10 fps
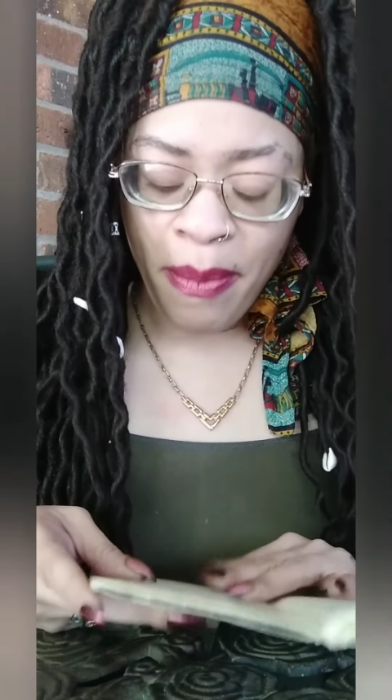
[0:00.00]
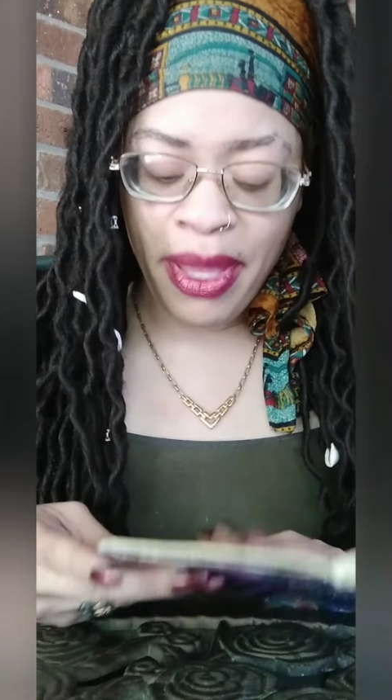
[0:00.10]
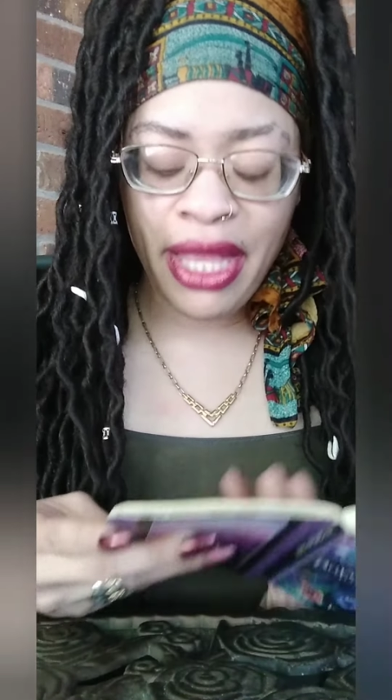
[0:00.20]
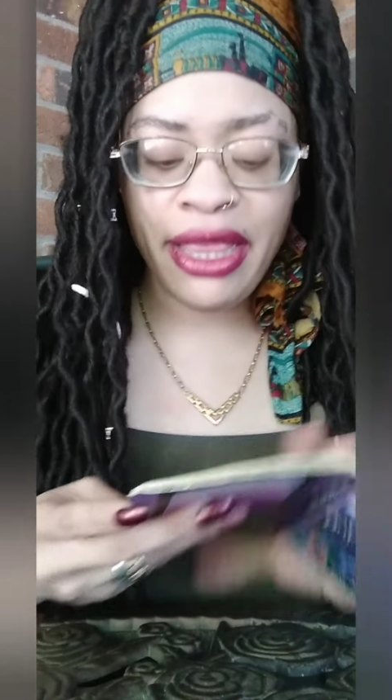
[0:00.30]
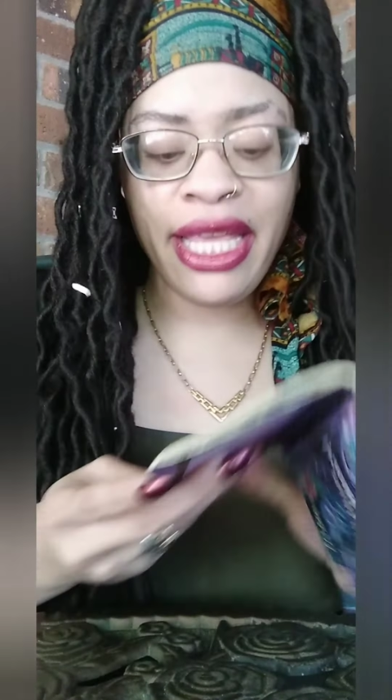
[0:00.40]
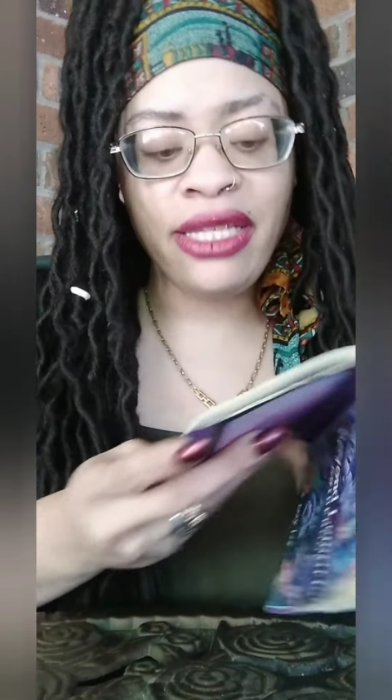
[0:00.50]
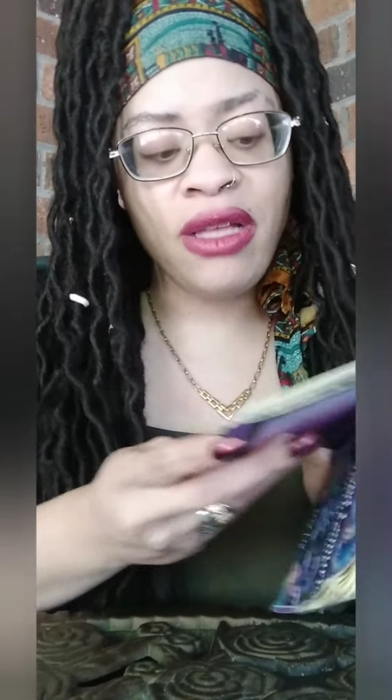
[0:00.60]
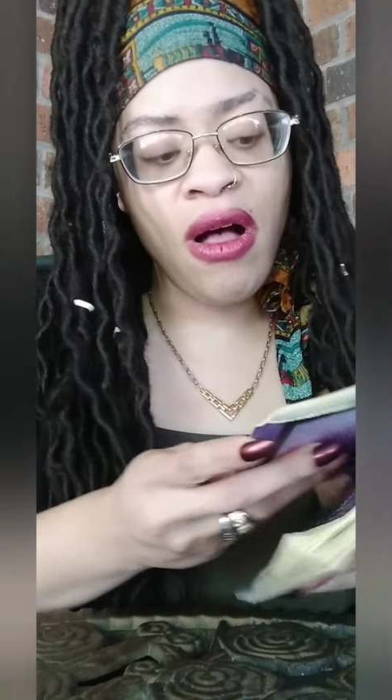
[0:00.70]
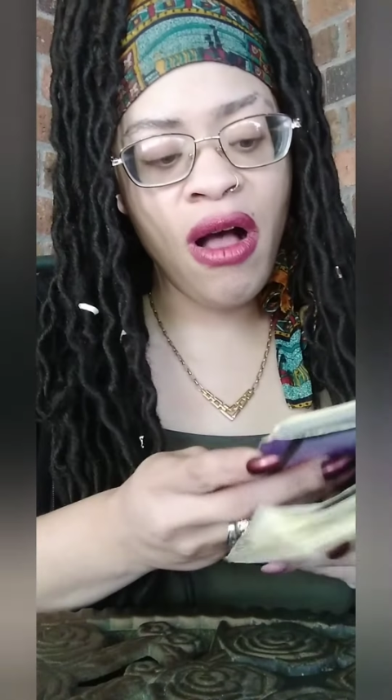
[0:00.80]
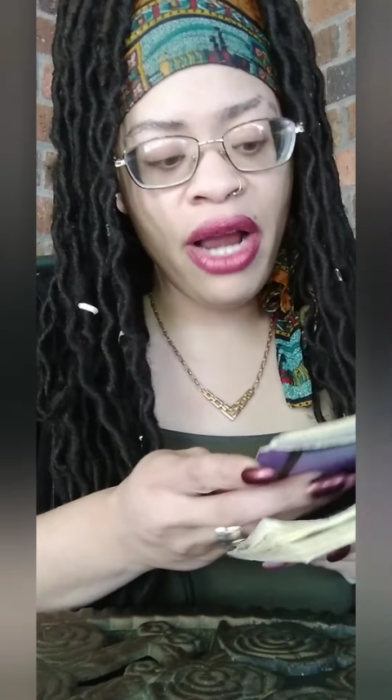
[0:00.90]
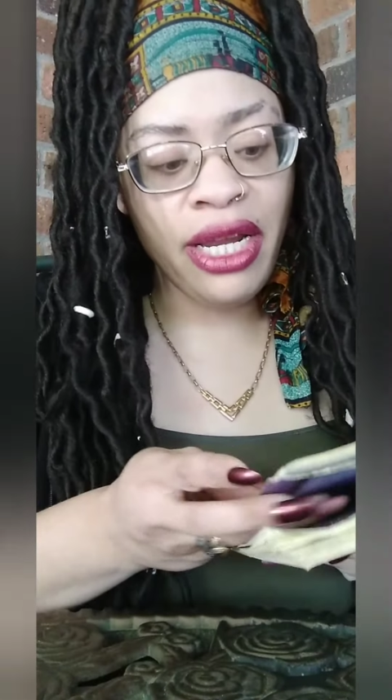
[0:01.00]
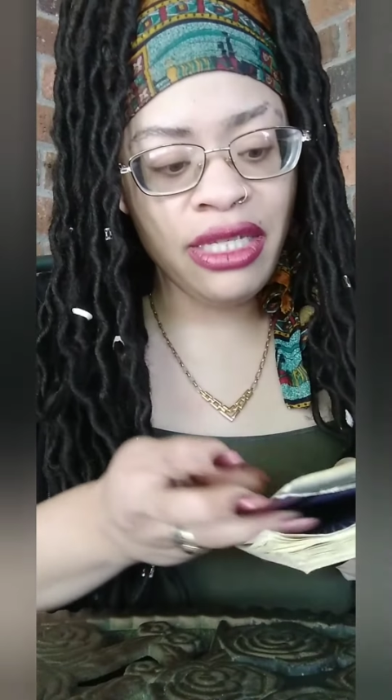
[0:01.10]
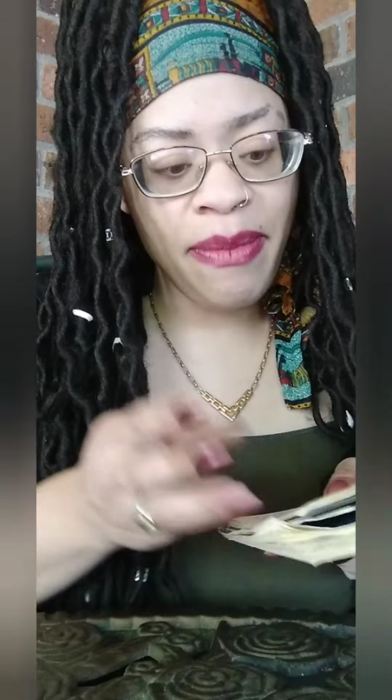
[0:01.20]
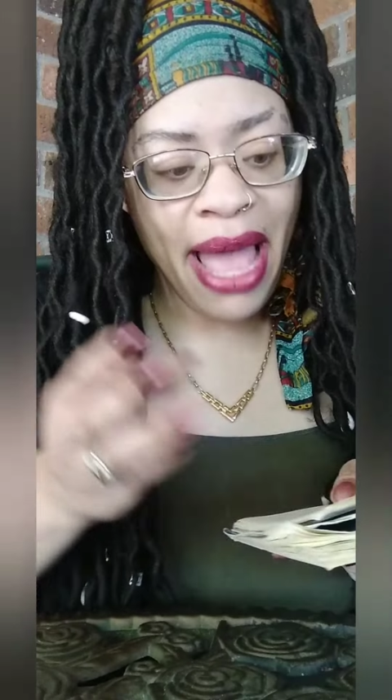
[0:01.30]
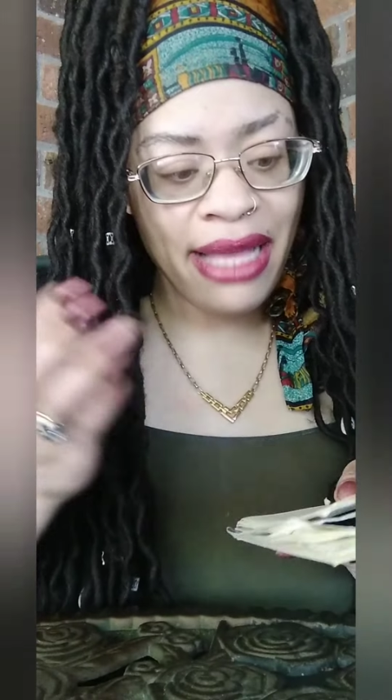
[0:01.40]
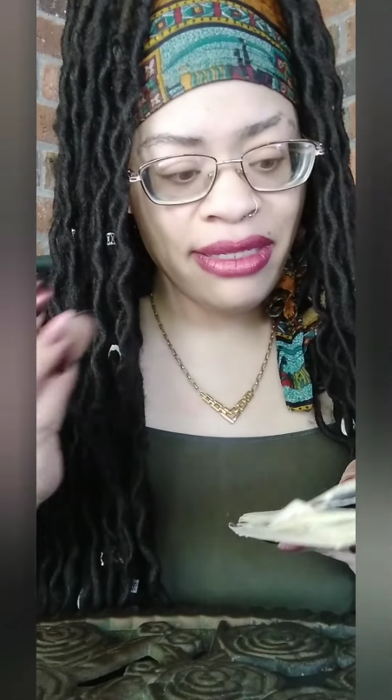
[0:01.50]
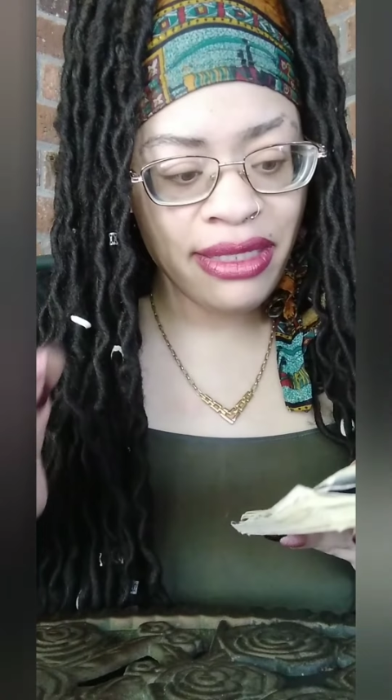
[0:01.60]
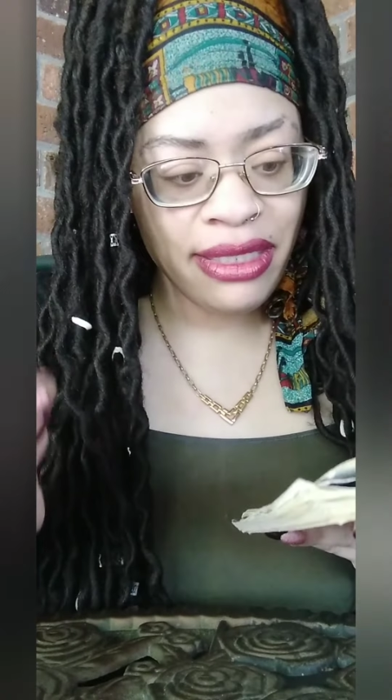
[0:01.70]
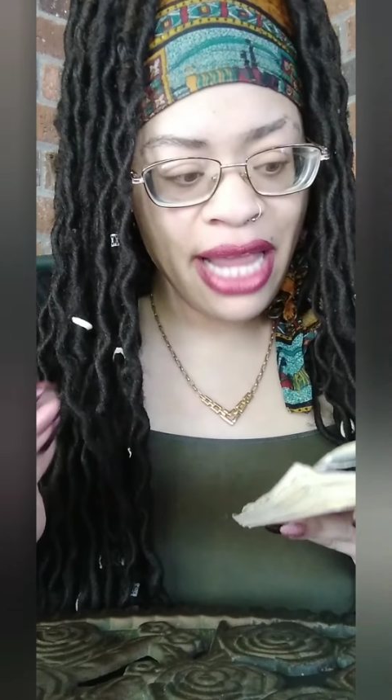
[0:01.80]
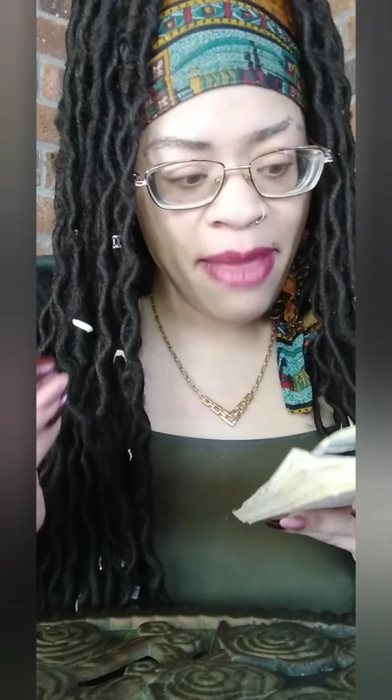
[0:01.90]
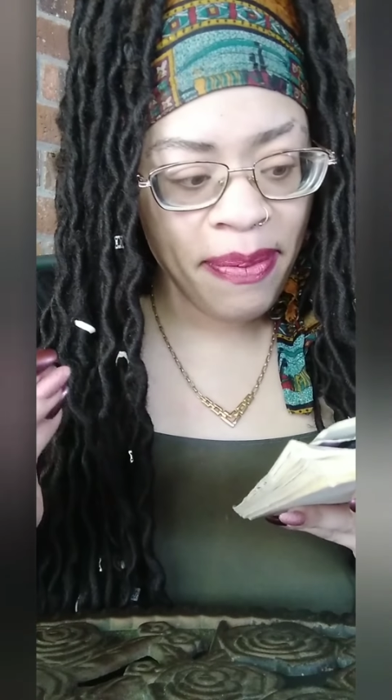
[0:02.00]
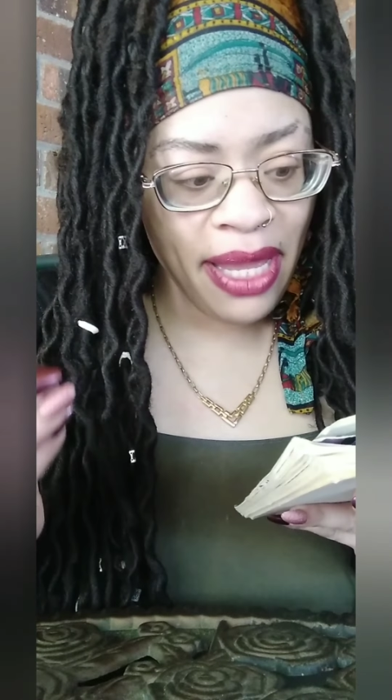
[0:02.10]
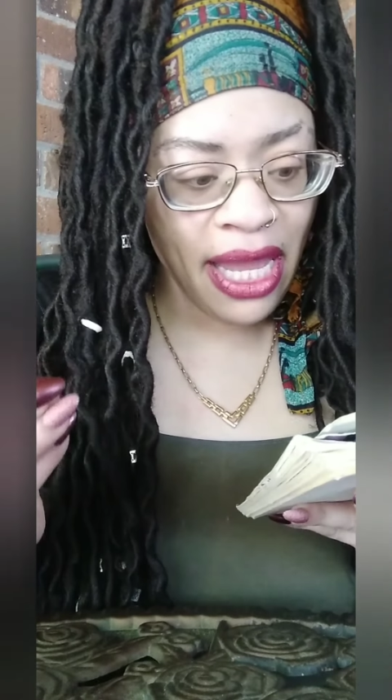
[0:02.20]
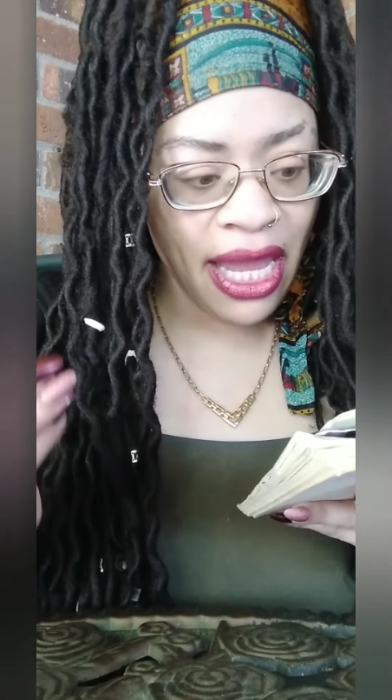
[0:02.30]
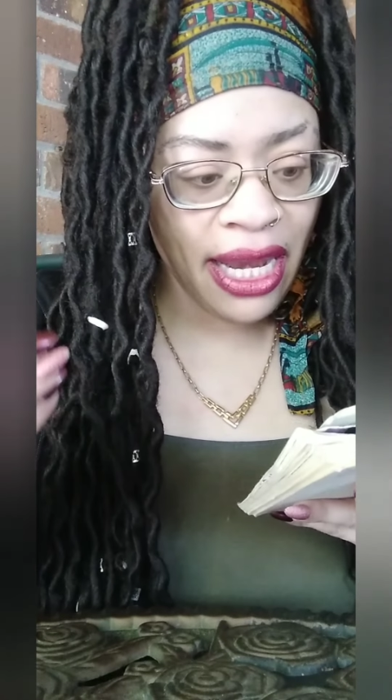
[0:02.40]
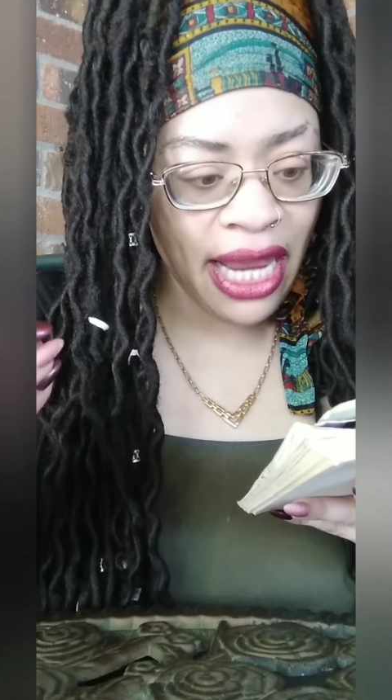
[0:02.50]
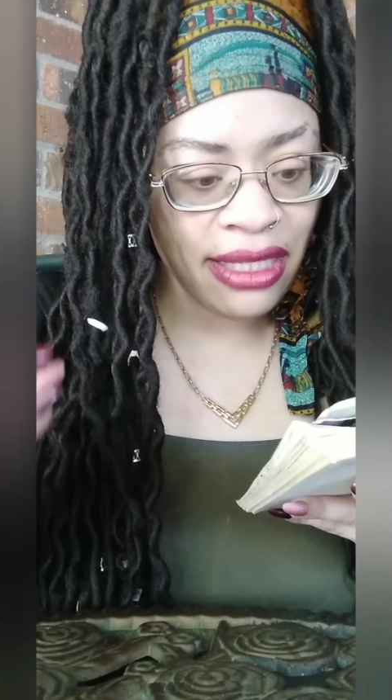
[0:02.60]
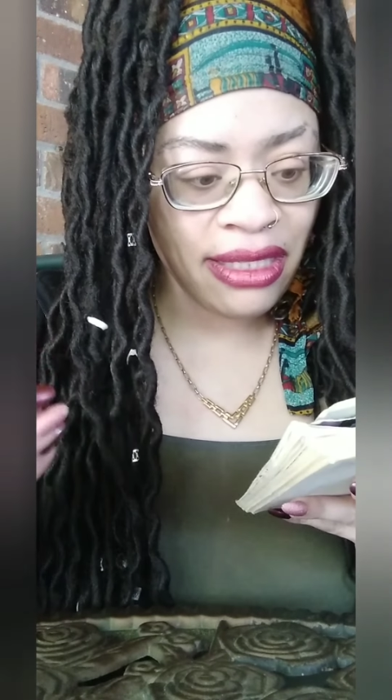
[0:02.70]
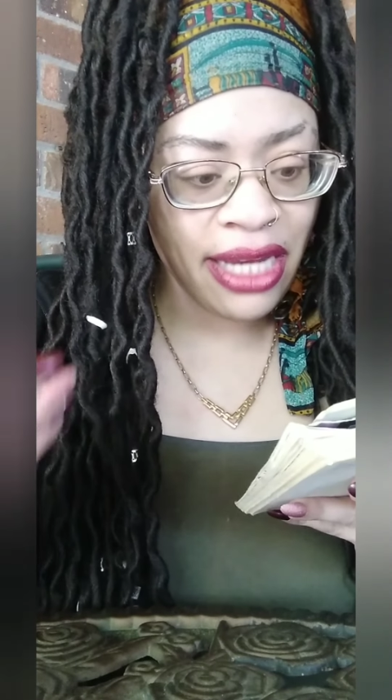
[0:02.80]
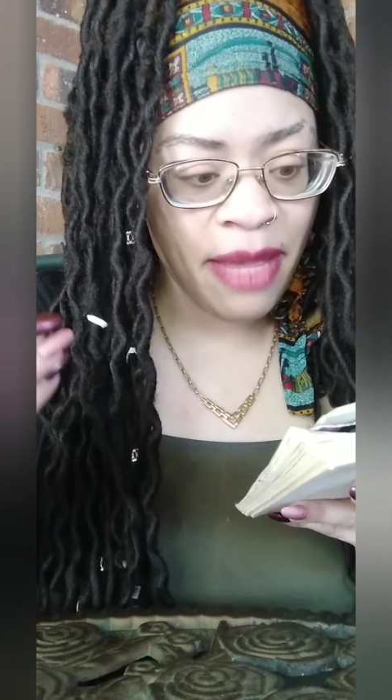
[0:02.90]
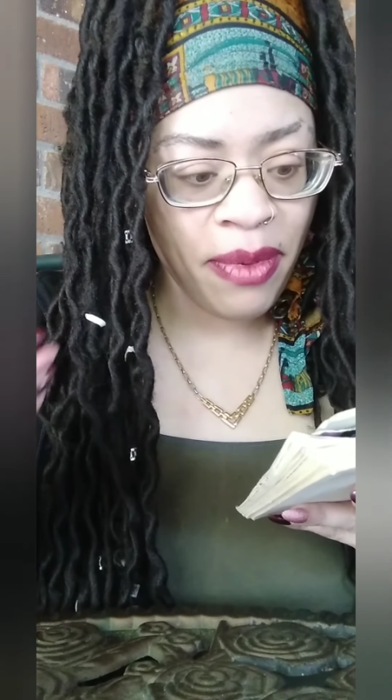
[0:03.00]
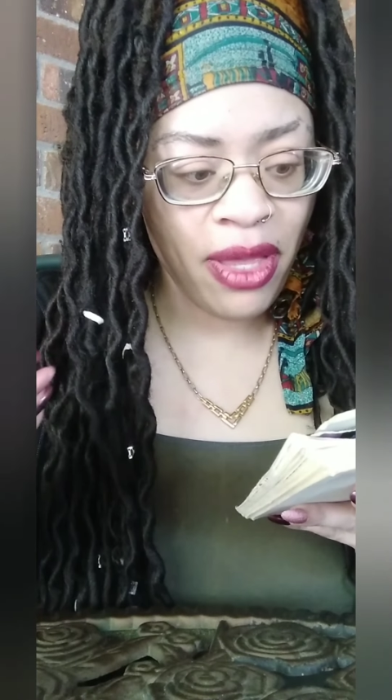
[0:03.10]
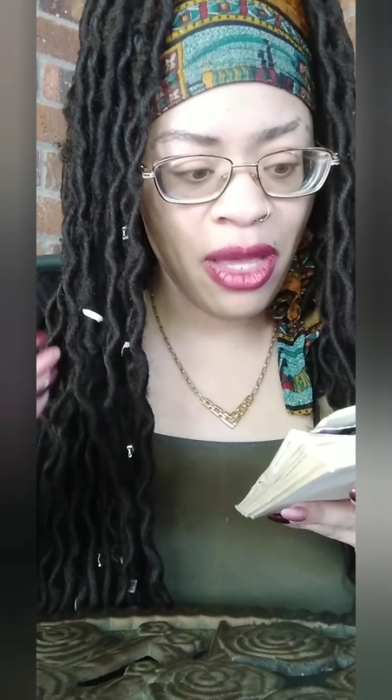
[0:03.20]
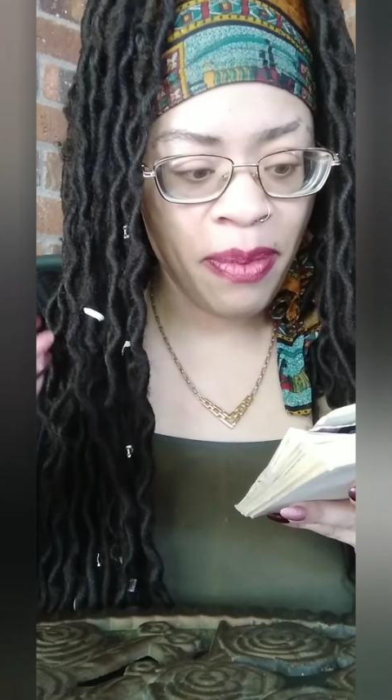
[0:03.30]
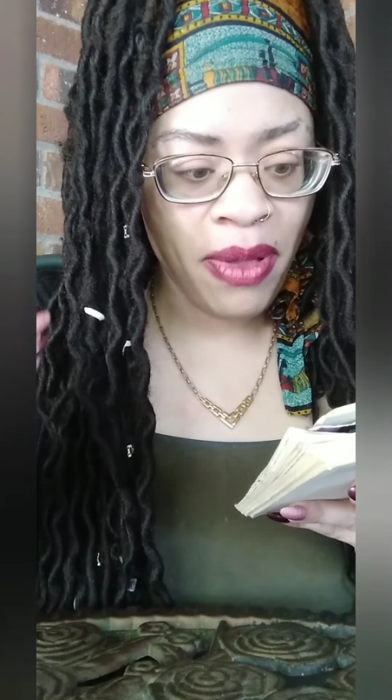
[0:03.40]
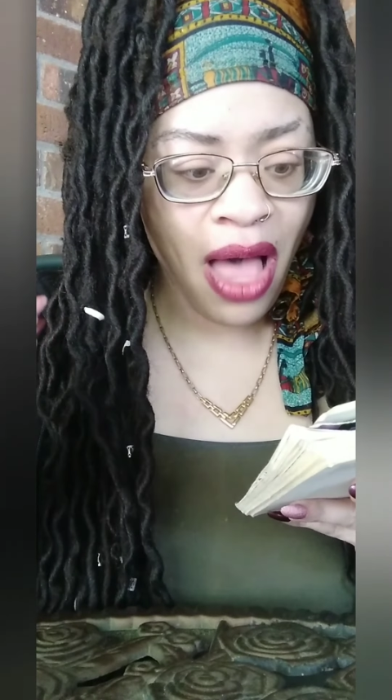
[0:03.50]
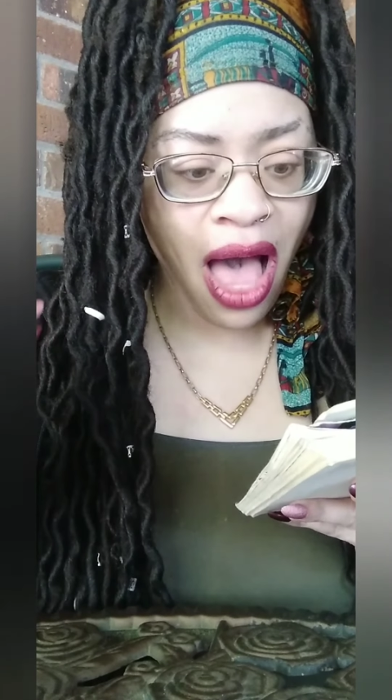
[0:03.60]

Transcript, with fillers: But this card is about step in and step up